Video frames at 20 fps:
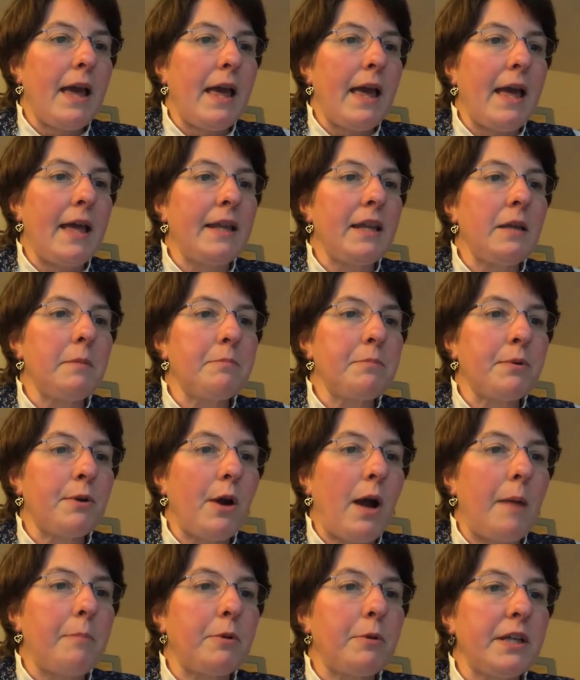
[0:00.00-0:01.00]
Any
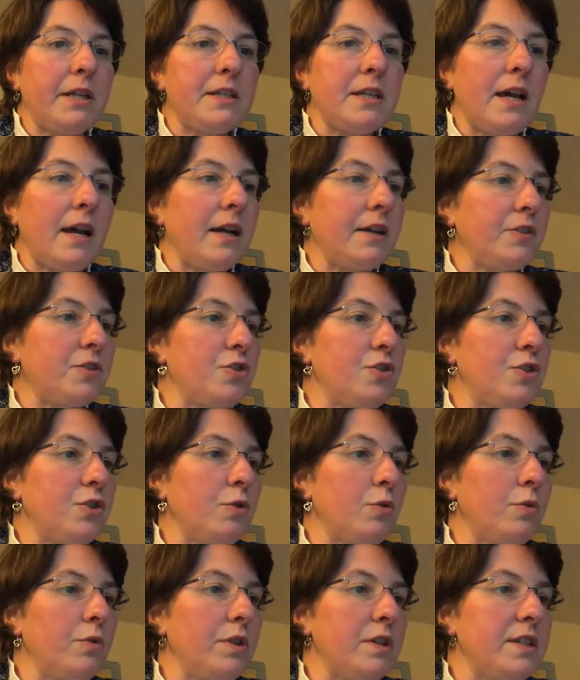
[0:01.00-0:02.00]
property tax
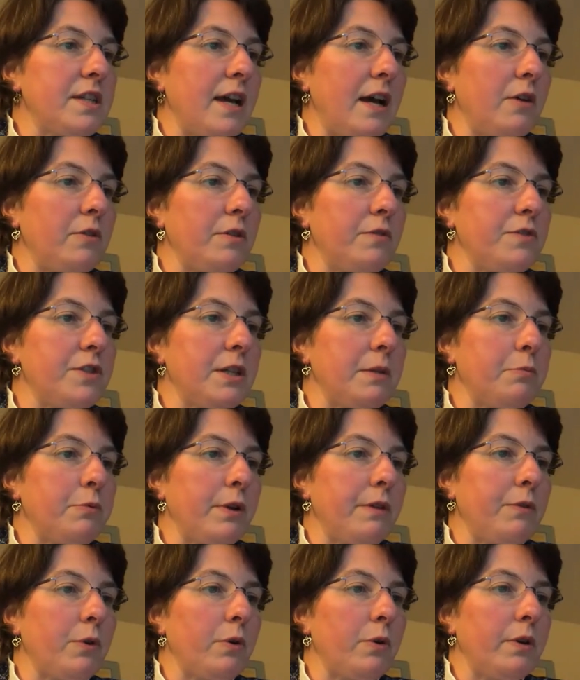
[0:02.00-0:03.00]
due the town of Deep
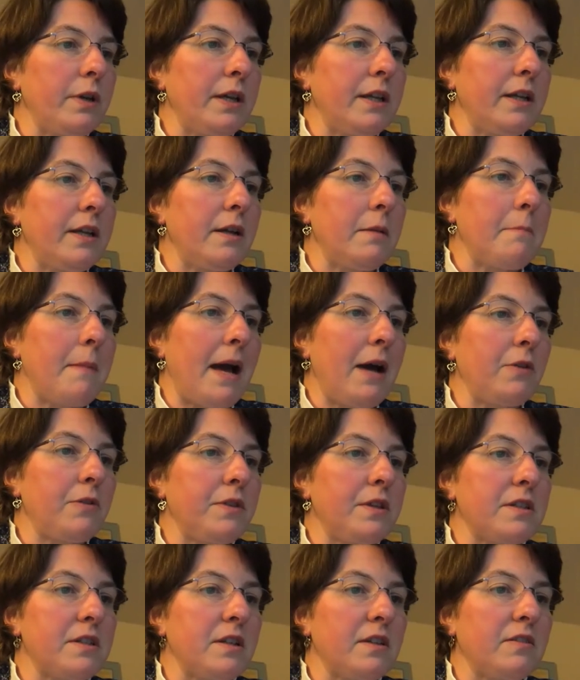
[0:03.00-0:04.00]
River in an
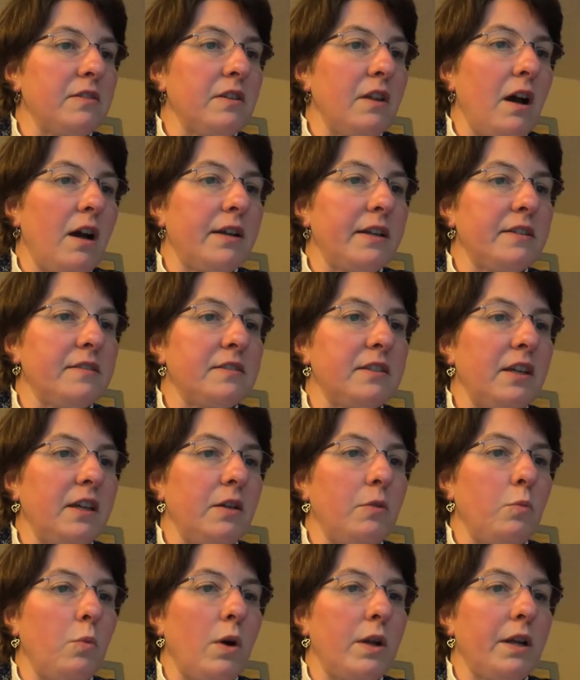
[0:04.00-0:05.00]
amount that does not
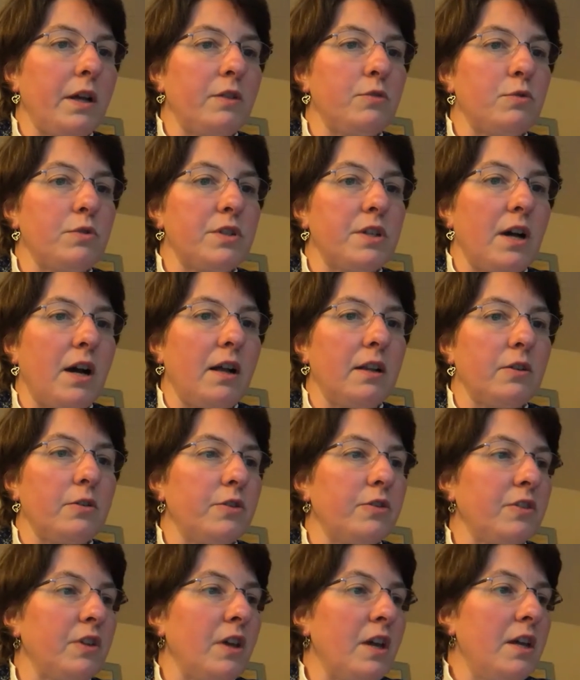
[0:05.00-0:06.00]
exceed
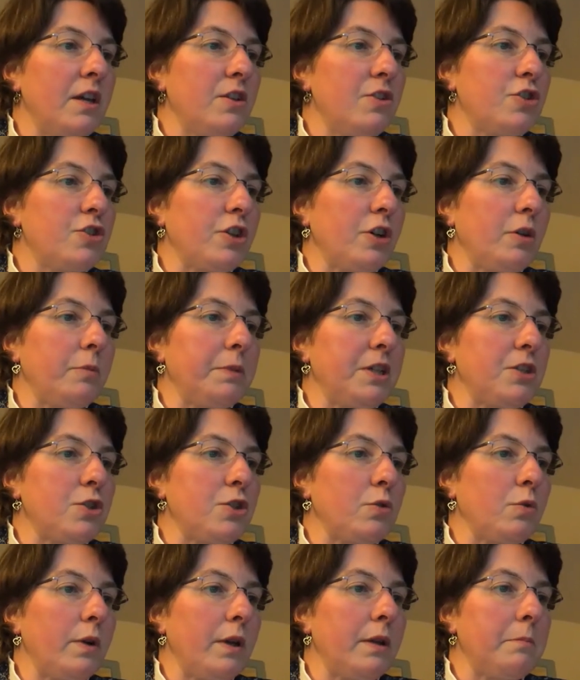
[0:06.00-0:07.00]
$100 shall be
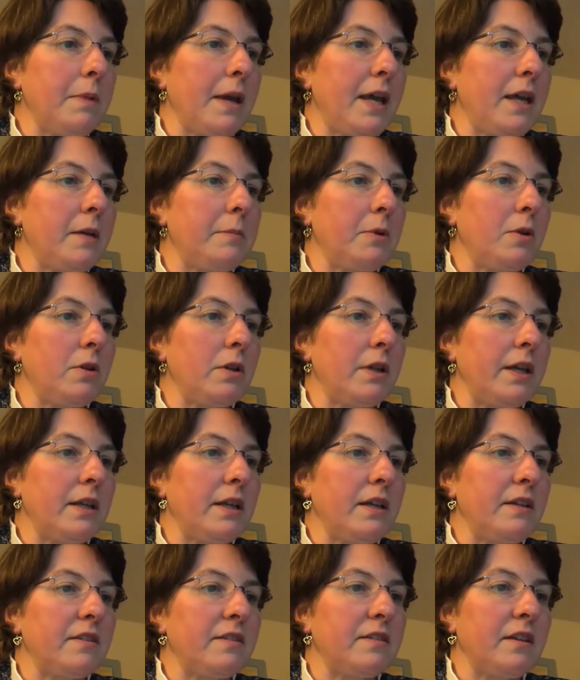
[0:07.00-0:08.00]
due and payable
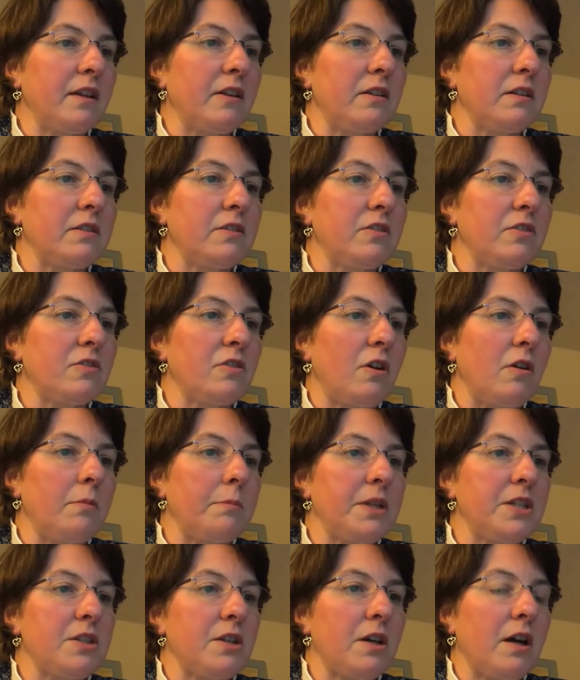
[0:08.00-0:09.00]
in a single
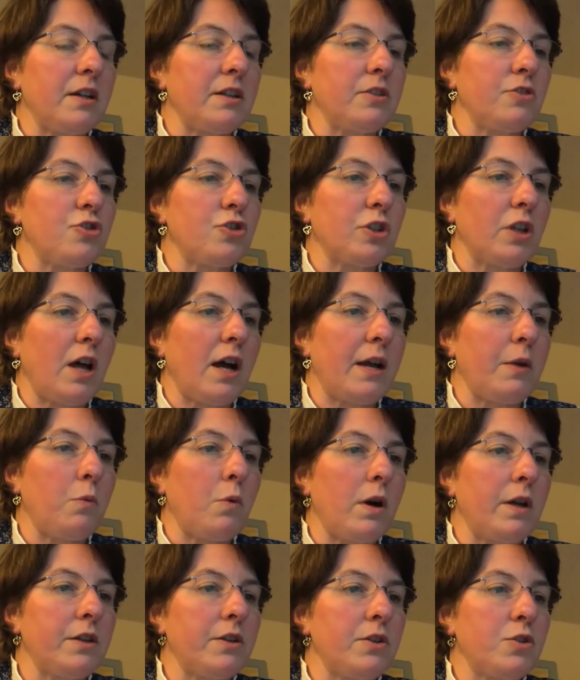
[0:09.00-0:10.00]
installment on July
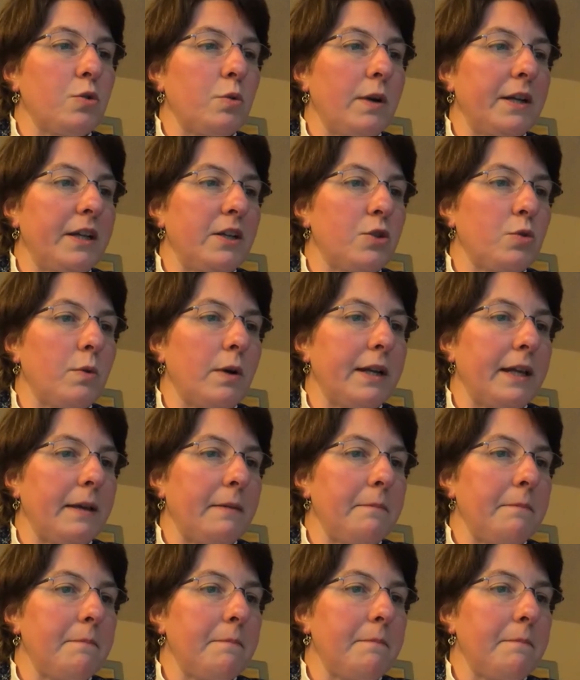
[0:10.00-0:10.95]
1, 2020.